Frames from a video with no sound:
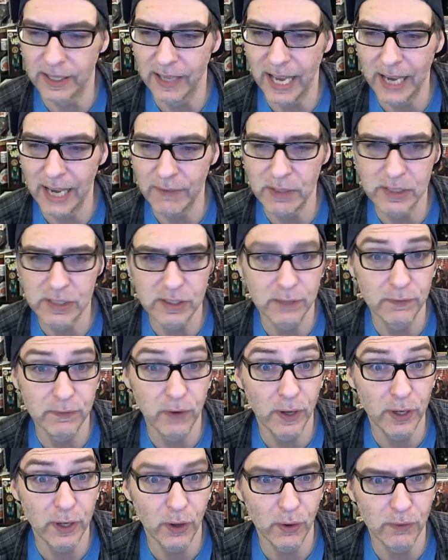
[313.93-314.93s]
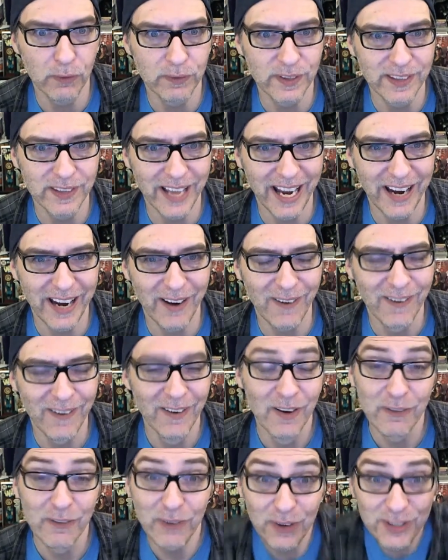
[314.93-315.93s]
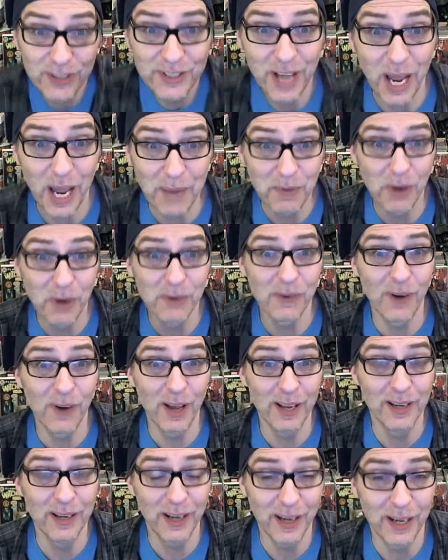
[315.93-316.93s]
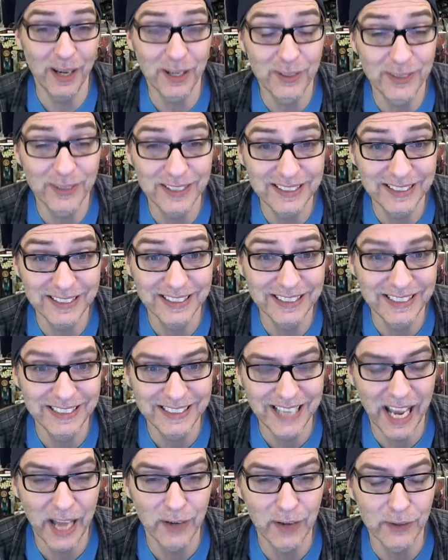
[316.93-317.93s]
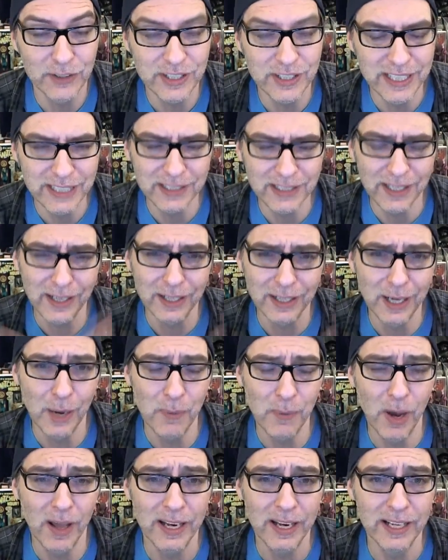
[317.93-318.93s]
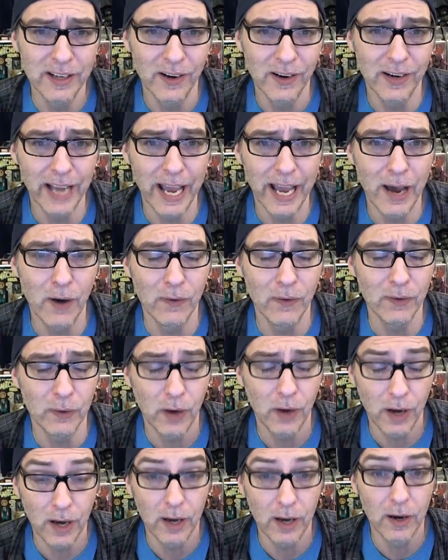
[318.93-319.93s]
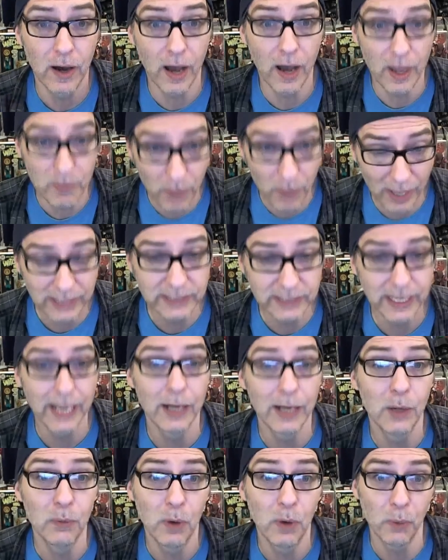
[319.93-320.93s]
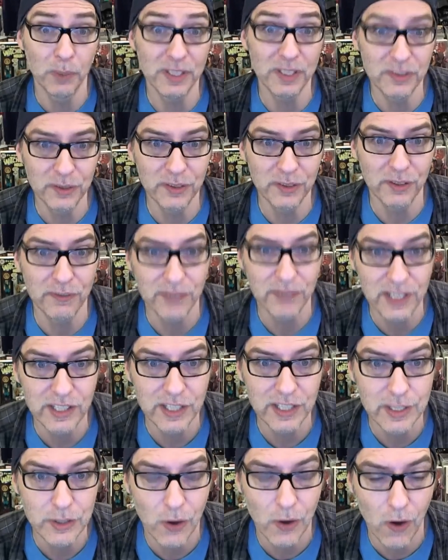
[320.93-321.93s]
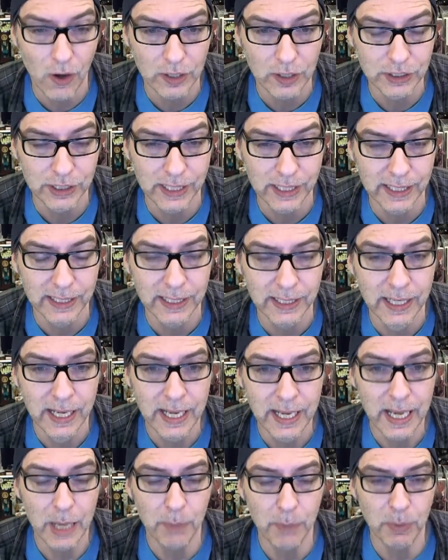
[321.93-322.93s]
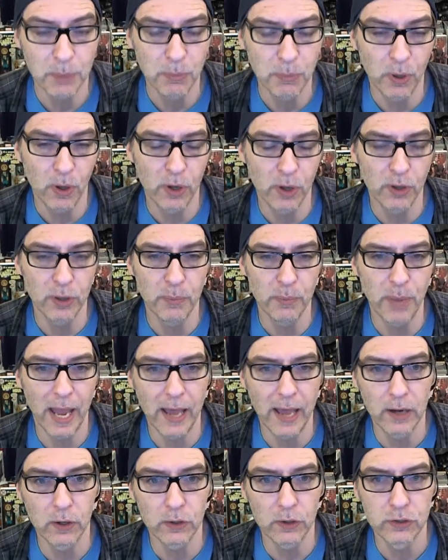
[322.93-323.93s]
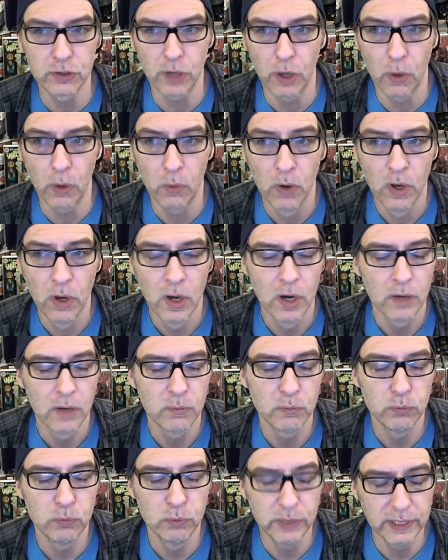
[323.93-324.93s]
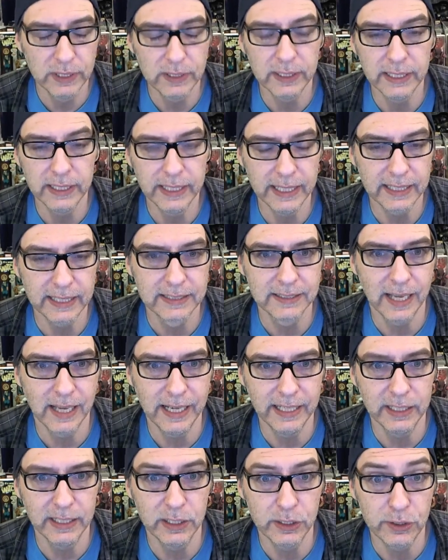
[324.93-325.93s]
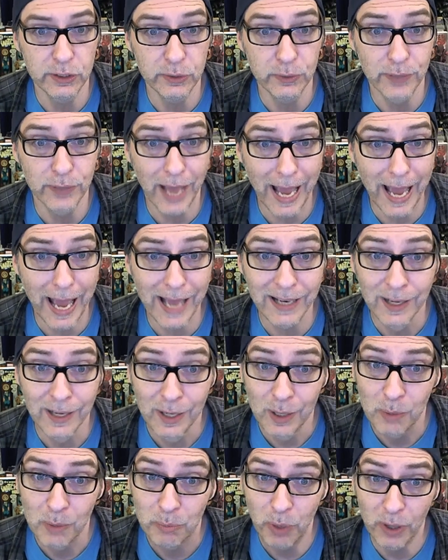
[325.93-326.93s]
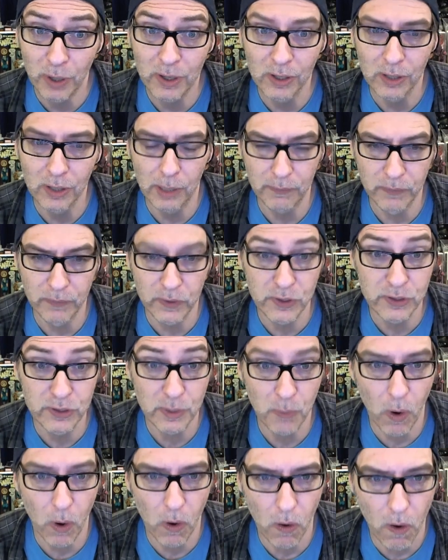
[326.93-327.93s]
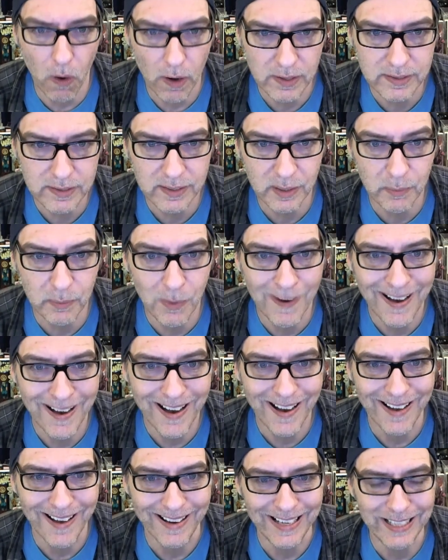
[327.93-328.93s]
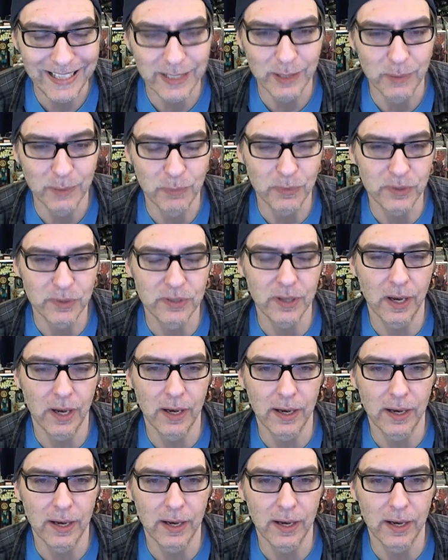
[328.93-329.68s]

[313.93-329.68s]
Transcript: having some fun over there. First time over on Kristen's channel. She's come on and hung out on my channel when we do the vintage auction and been part of the panel. So really excited to do that. Buckle up for some awesome items.